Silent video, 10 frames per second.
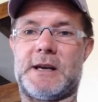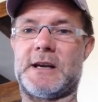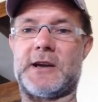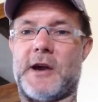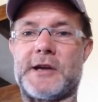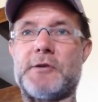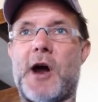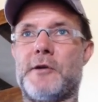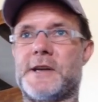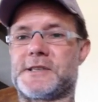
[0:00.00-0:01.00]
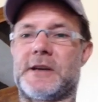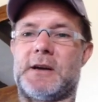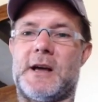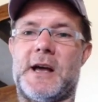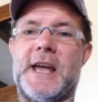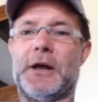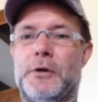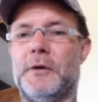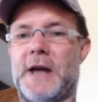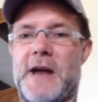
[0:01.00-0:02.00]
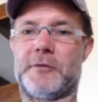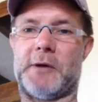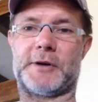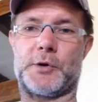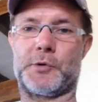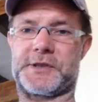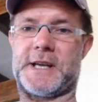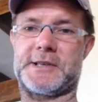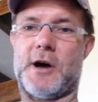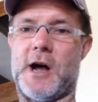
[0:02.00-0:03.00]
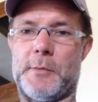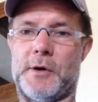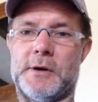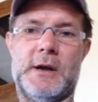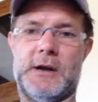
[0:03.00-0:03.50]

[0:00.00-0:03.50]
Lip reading: you know there's a hill that everyone records their time on.